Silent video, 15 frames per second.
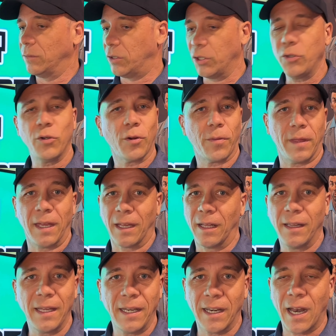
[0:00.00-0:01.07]
do your thing,
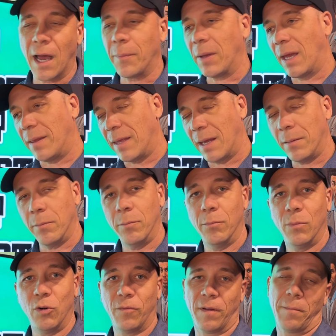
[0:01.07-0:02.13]
clean it up, and then
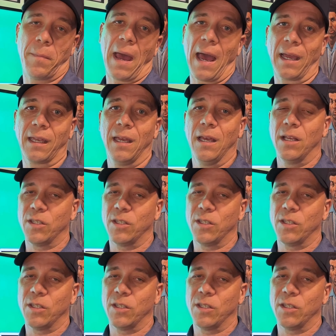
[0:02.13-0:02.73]
move it back.